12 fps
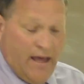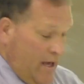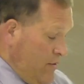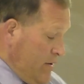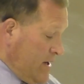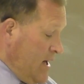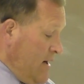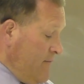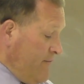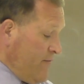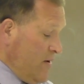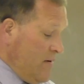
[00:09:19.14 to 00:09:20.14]
It would
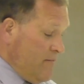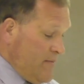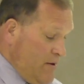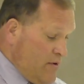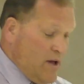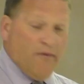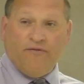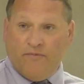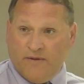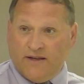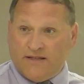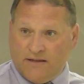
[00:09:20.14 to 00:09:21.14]
come from
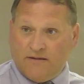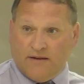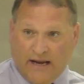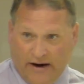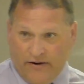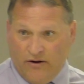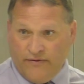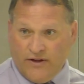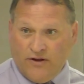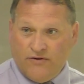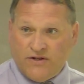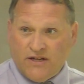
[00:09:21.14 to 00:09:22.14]
this carryover
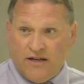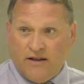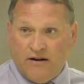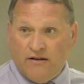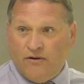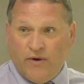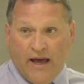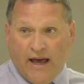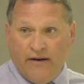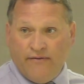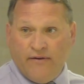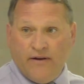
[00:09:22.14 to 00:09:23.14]
that you see there that we
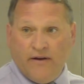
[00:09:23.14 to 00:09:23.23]
have.